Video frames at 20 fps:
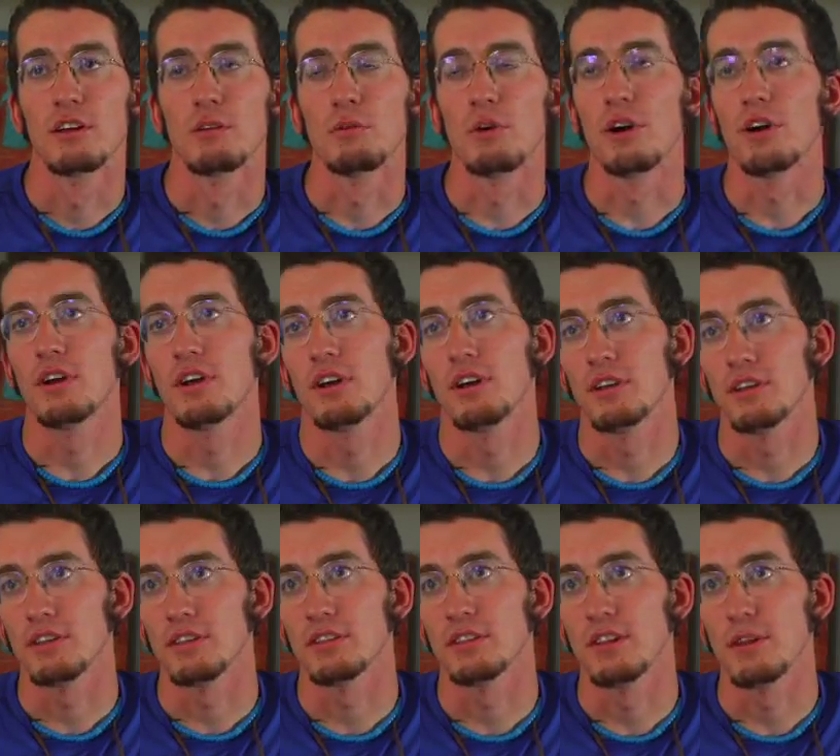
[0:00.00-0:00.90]
Well,
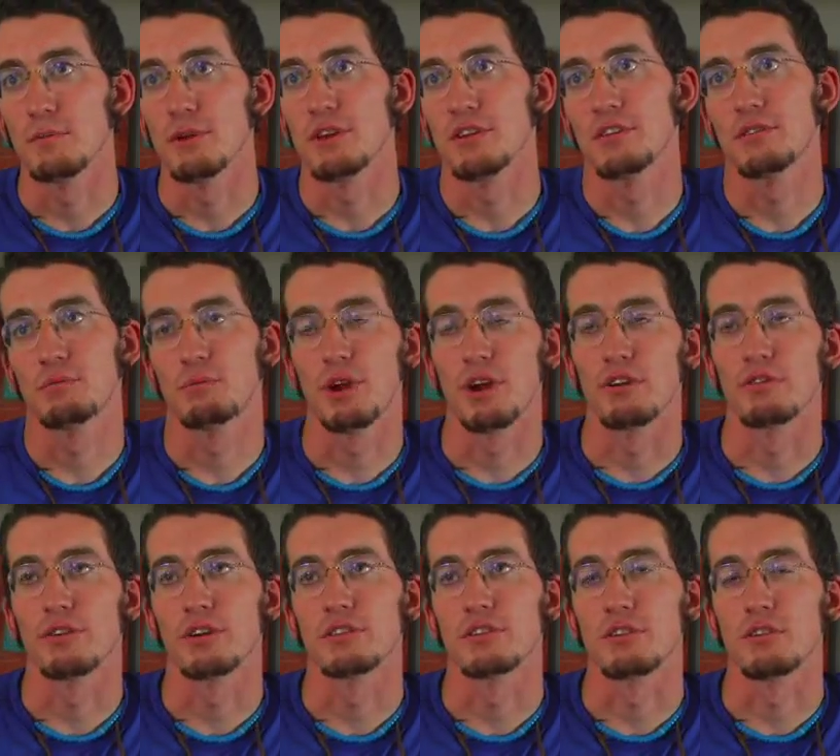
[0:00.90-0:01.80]
let me
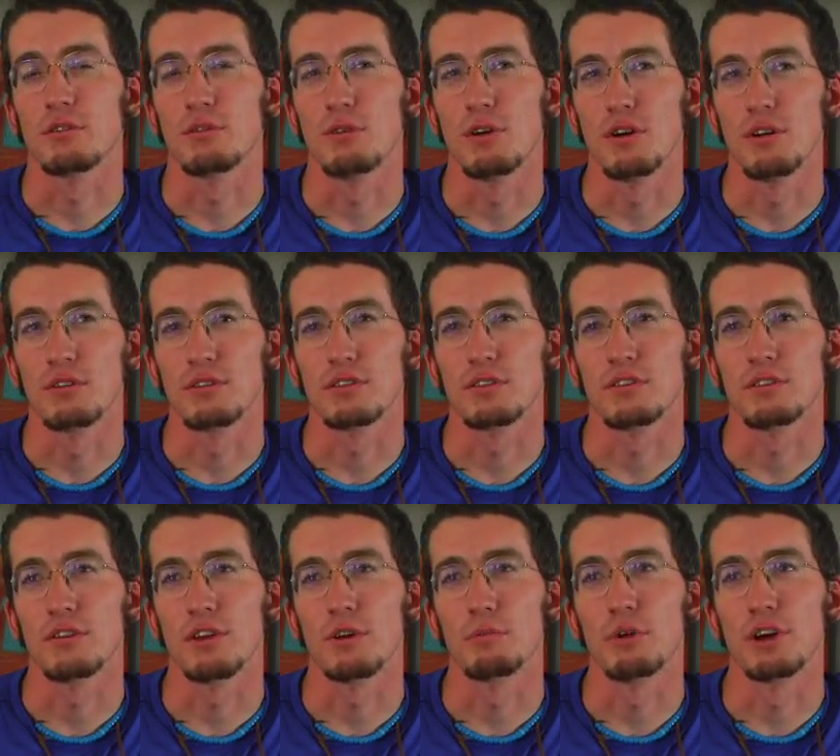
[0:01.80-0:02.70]
paraphrase a quote
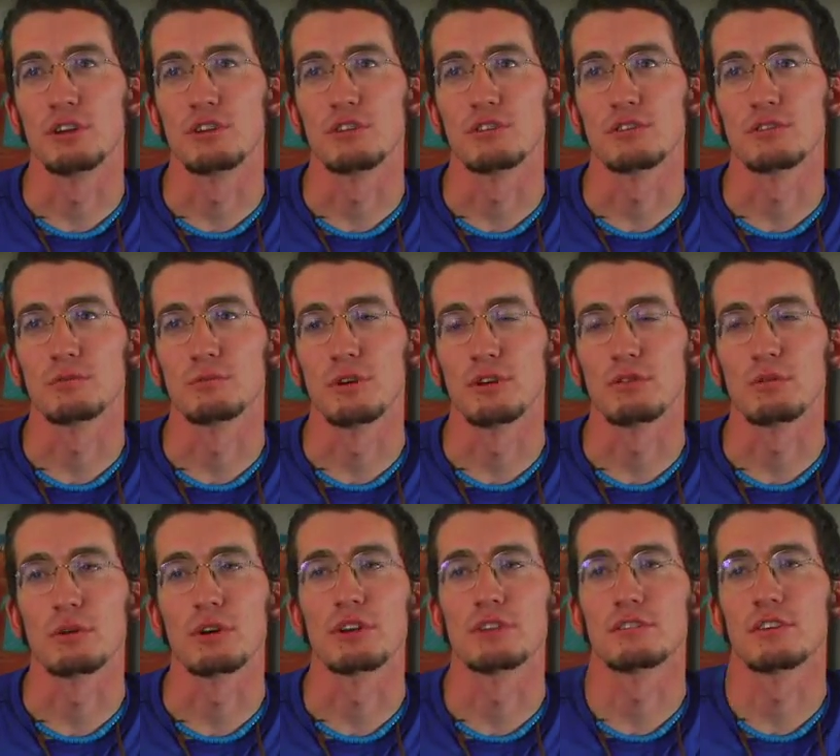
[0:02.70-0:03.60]
uh, by Joseph
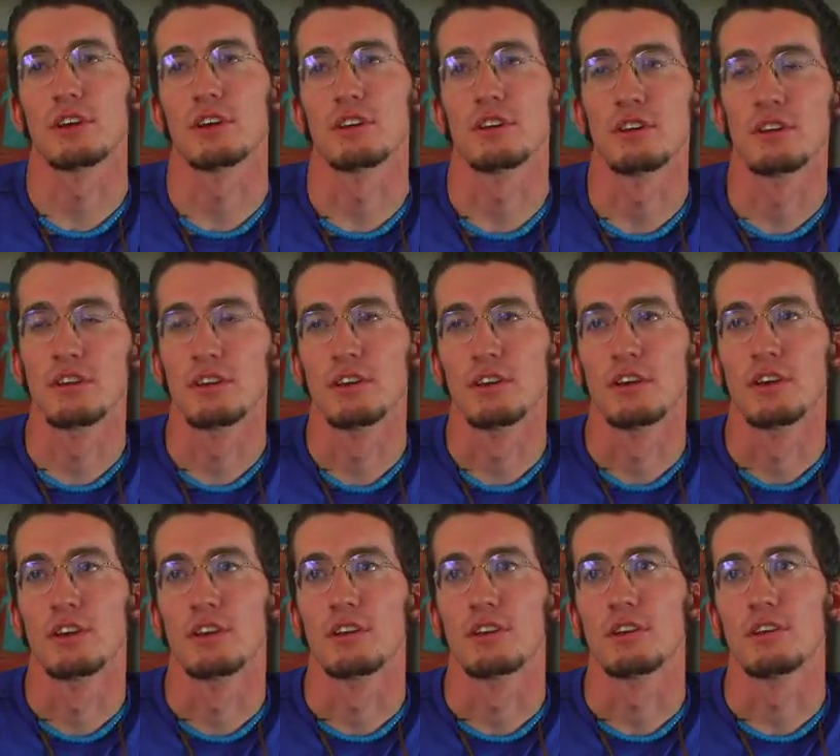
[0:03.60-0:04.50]
Smith where he said,
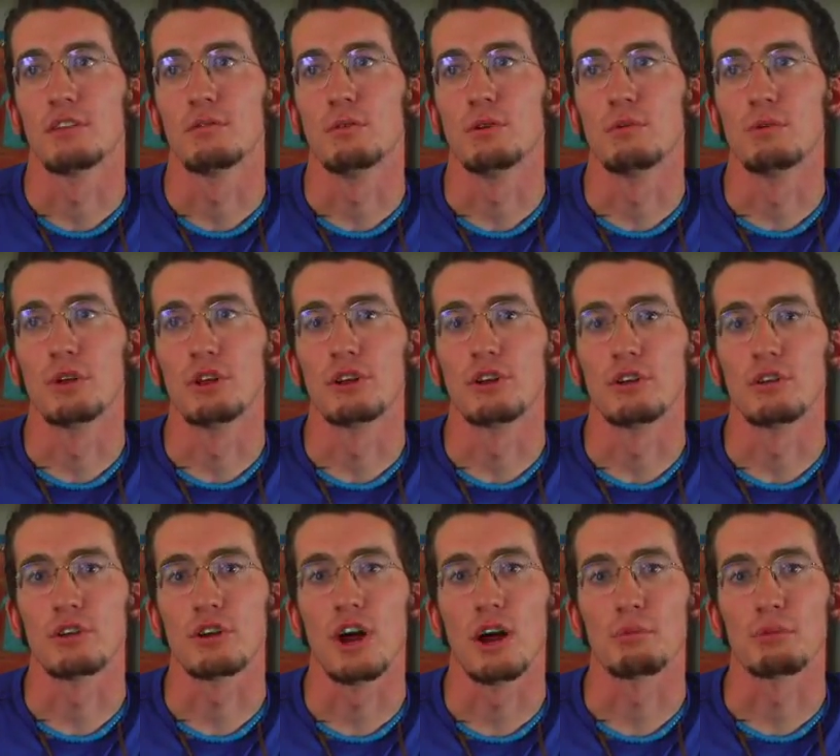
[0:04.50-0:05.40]
"We really
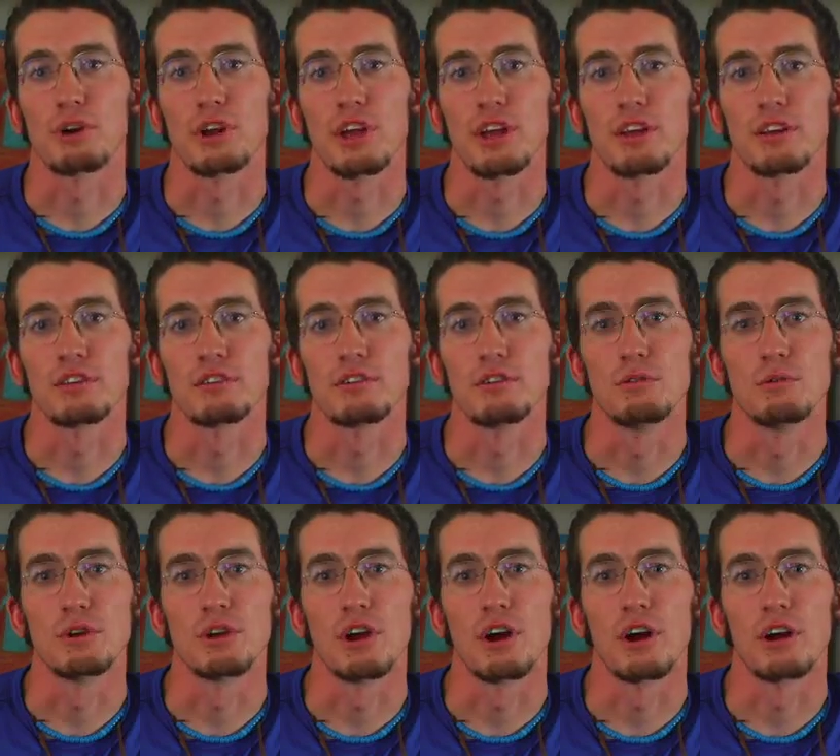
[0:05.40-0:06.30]
don't comprehend who
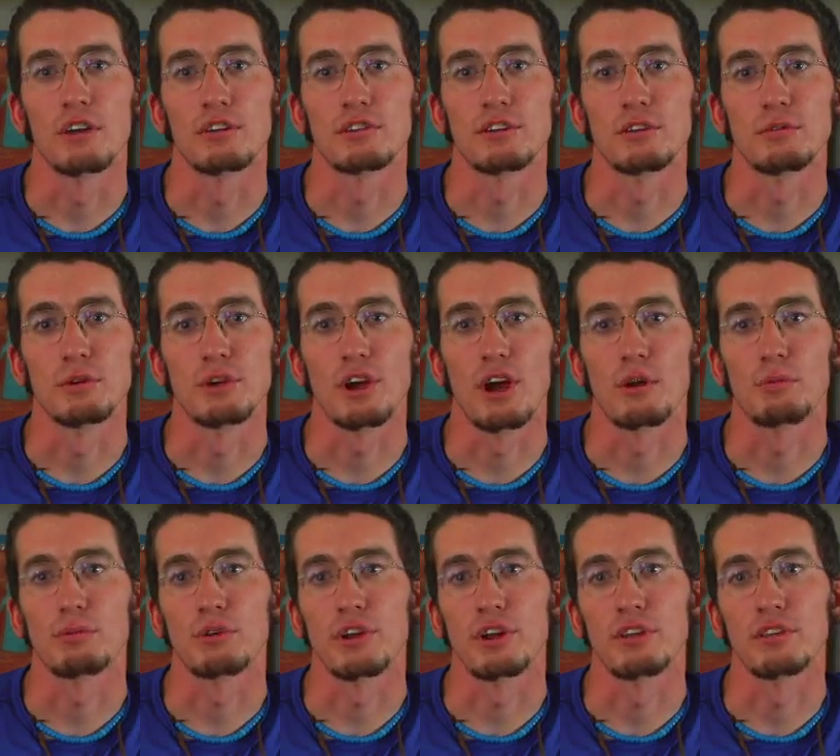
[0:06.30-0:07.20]
we are until we
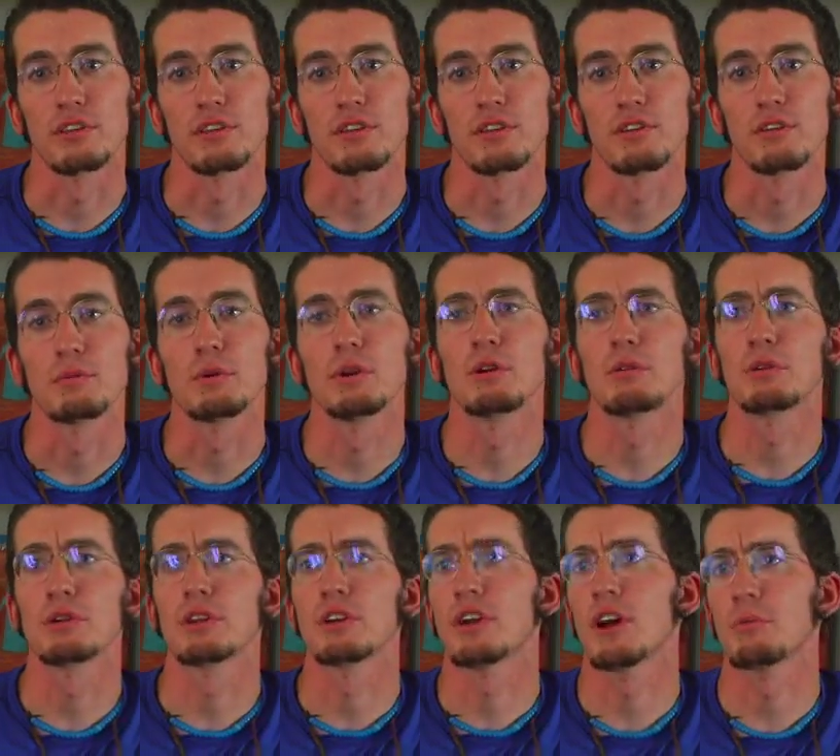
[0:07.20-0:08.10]
comprehend. We don't
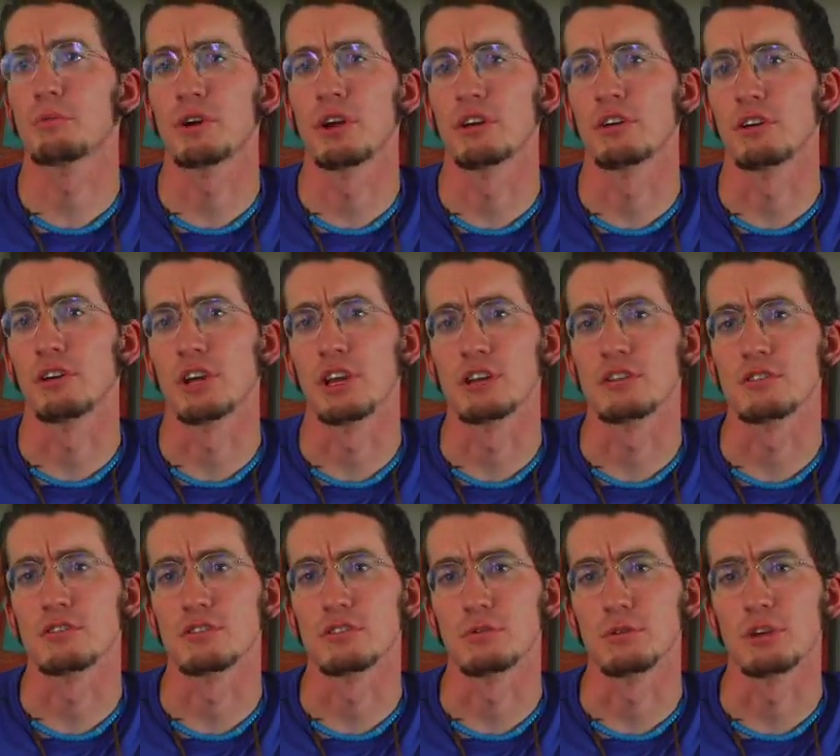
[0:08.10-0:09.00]
really comprehend our
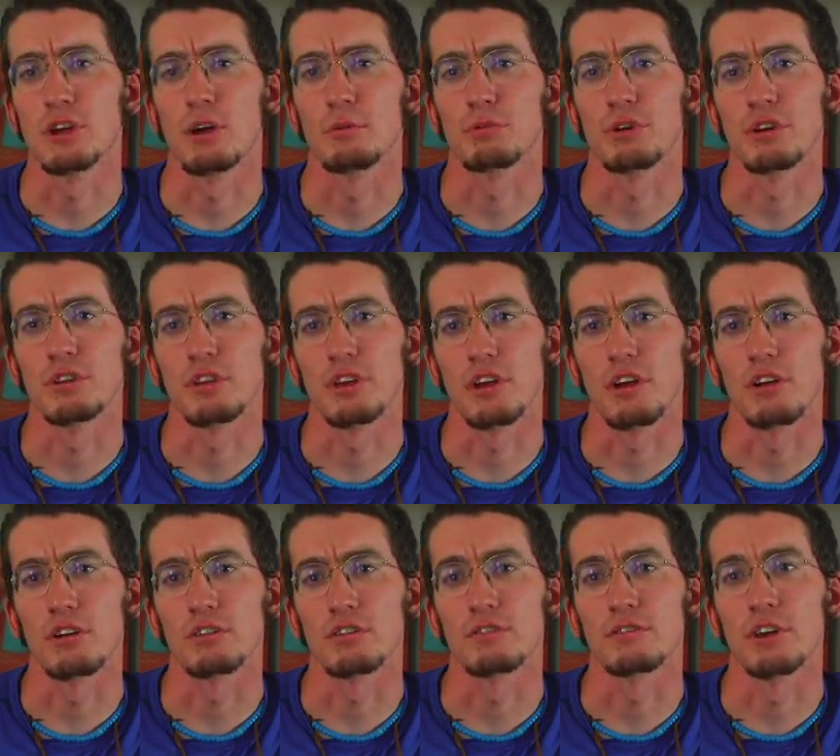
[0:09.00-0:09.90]
nature until we comprehend the
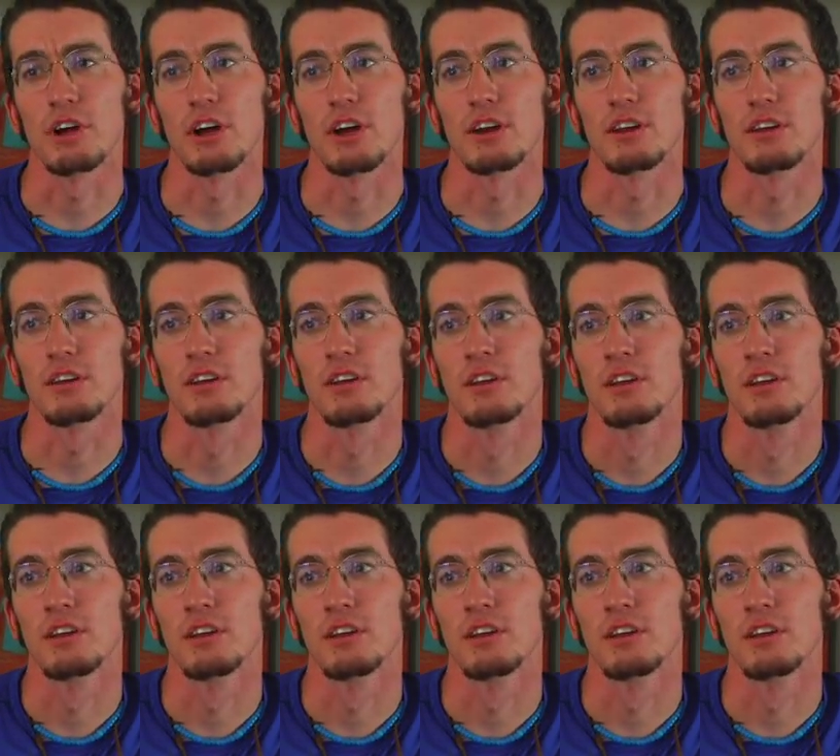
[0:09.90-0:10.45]
character of God."